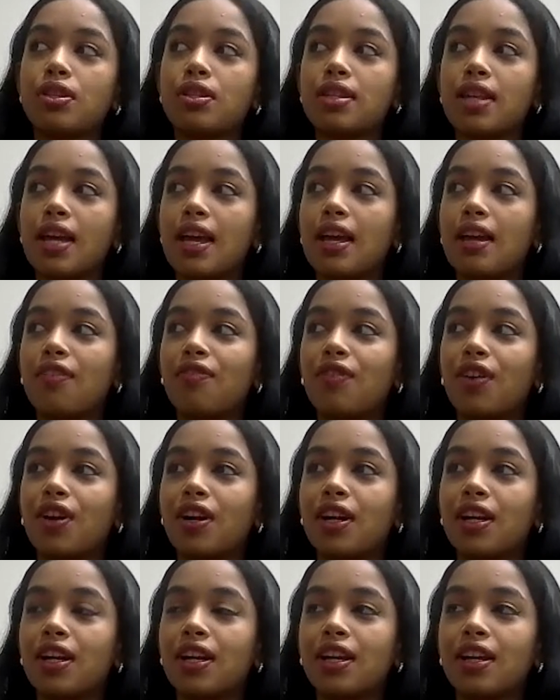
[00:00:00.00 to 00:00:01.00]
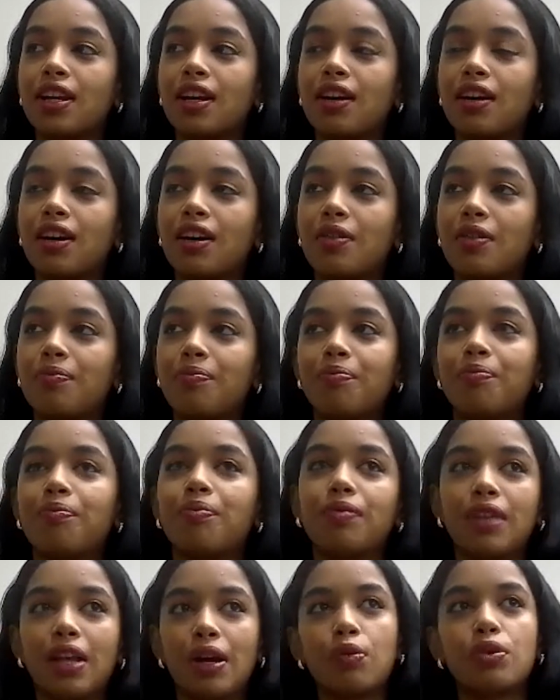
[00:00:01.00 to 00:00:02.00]
was a very
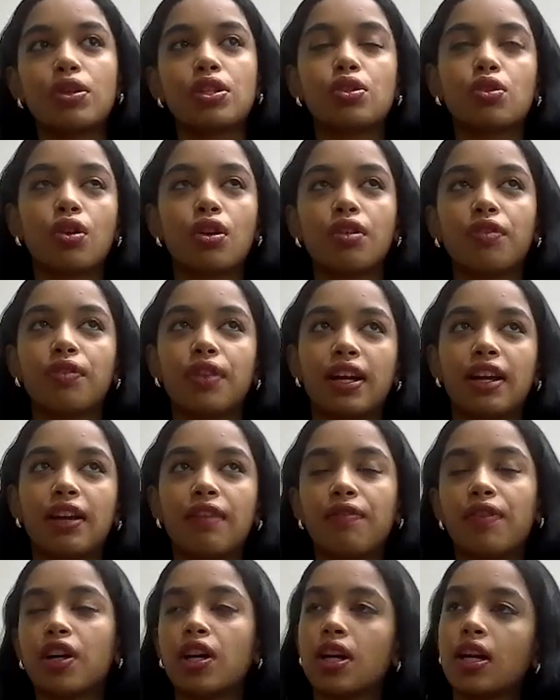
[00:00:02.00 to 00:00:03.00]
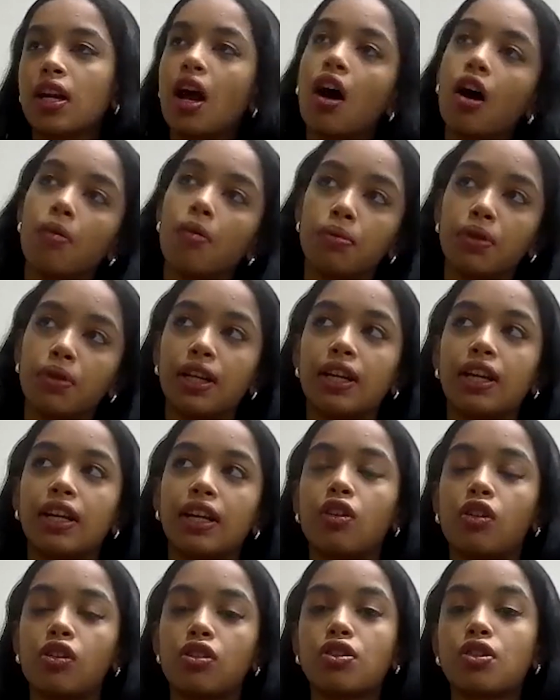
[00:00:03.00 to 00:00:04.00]
it was sort of like a very humbling
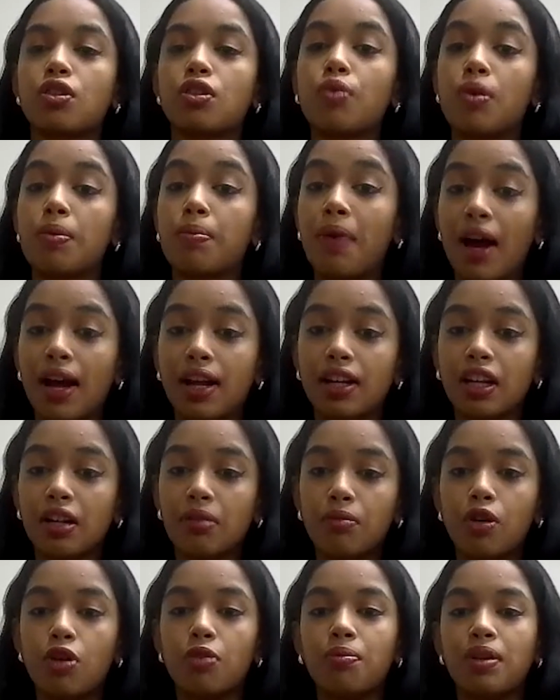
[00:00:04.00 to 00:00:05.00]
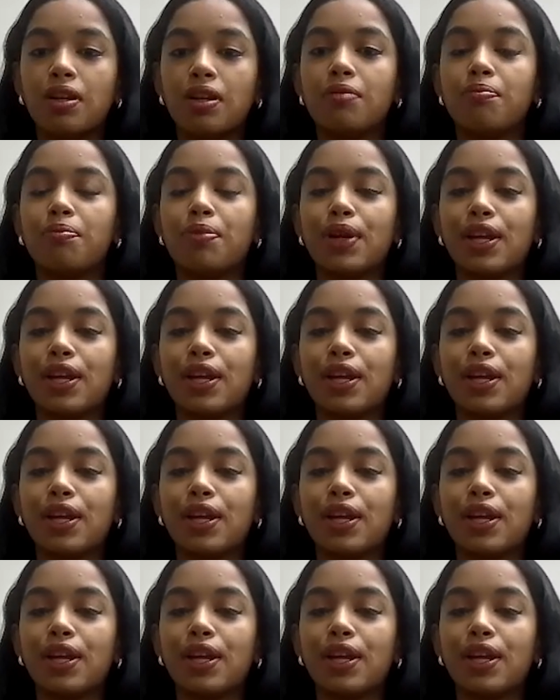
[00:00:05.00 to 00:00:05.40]
and also reminding moment,